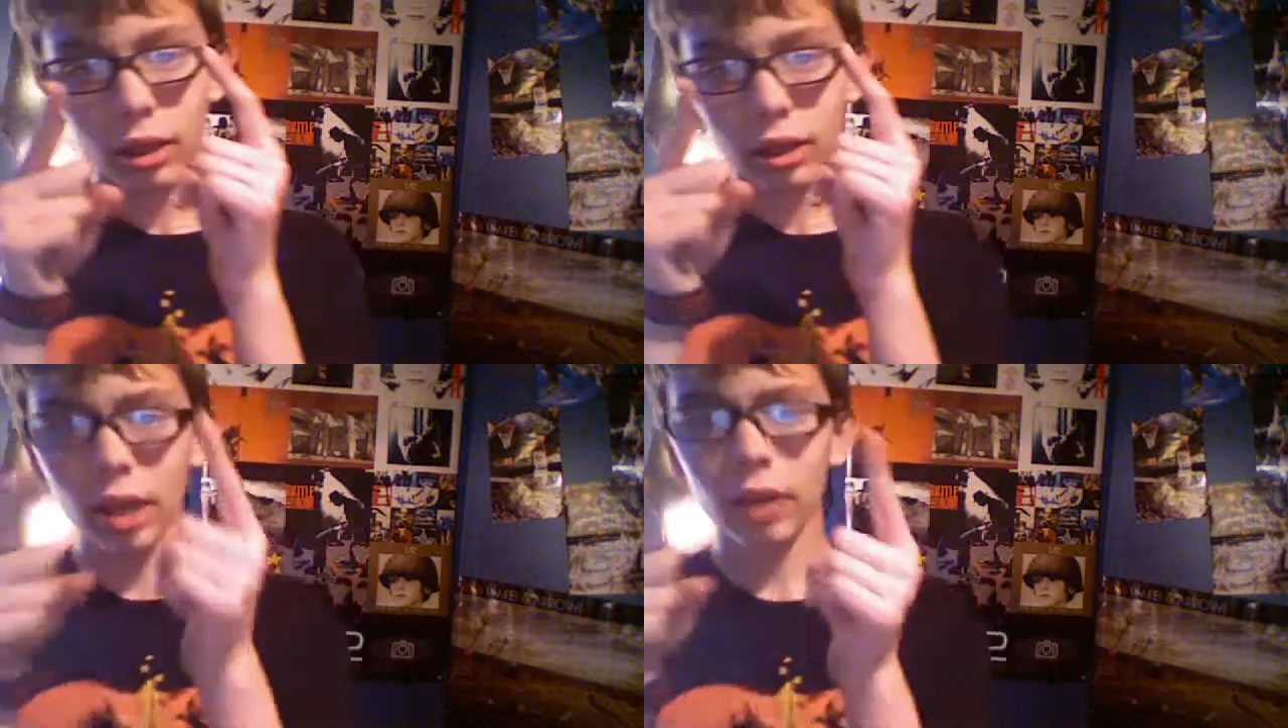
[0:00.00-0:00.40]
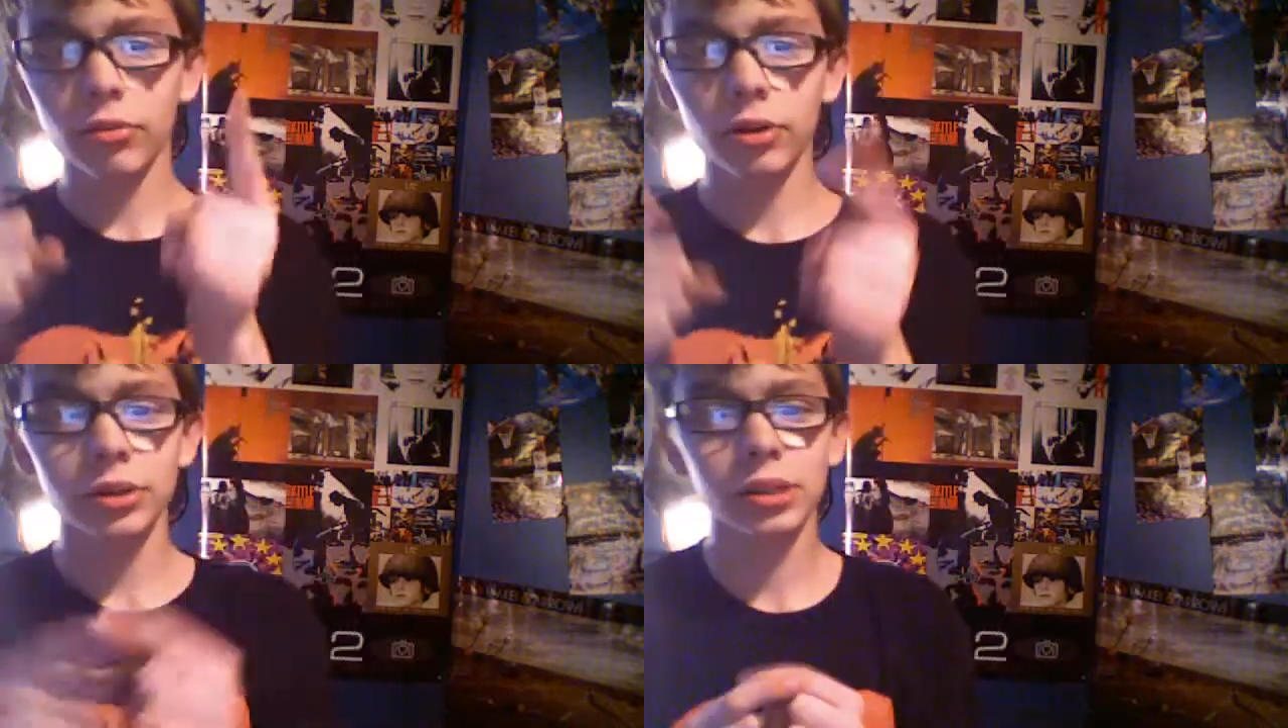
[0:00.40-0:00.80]
can't
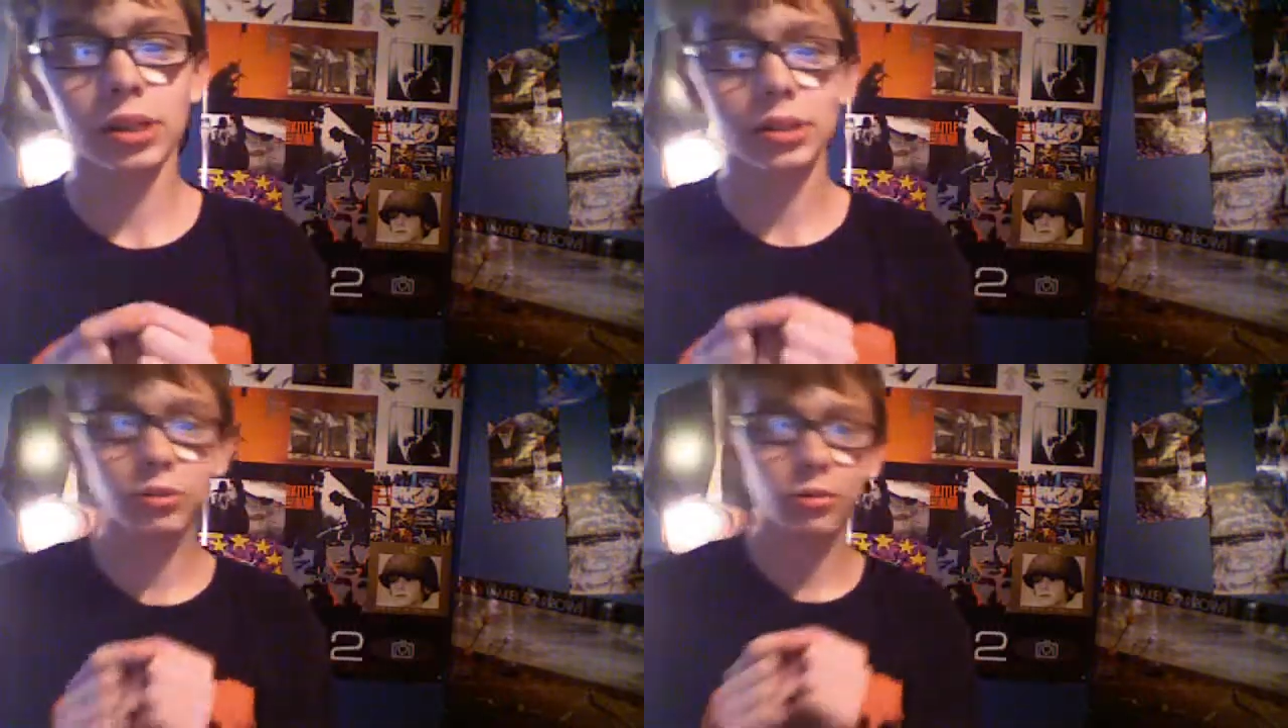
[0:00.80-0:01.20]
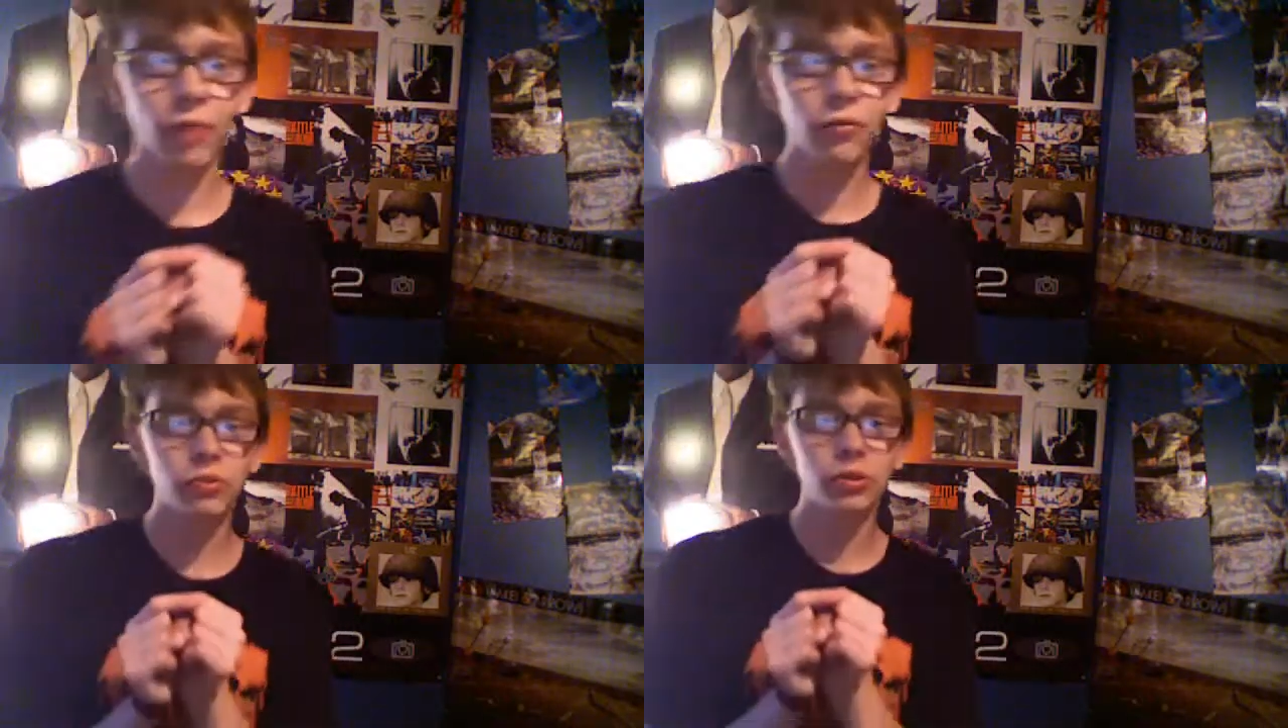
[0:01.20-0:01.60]
criticize the
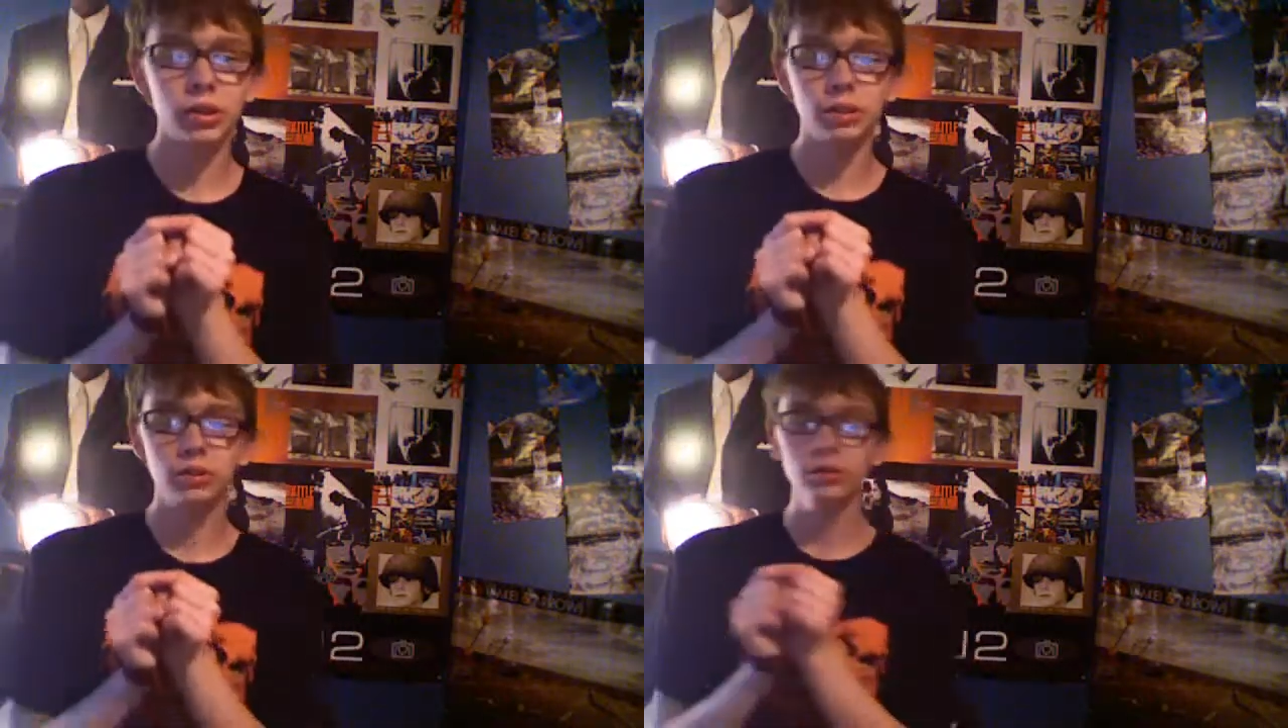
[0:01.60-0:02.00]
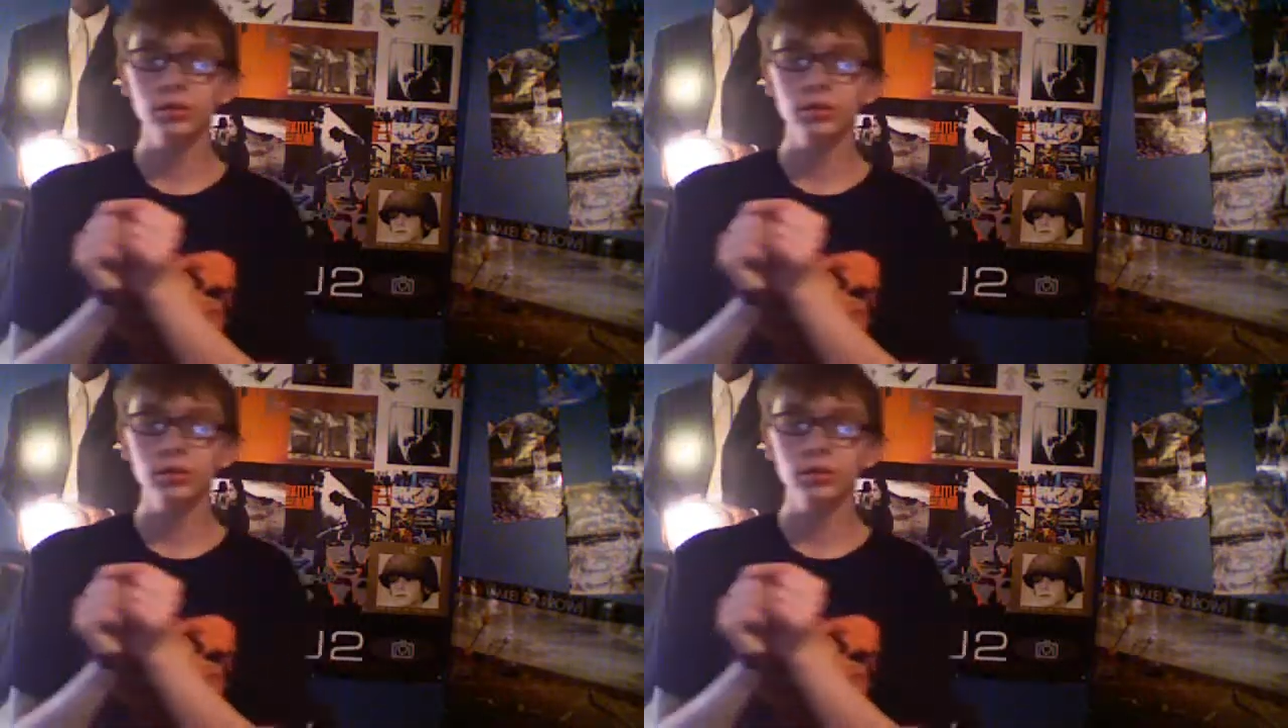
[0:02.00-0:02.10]
referees,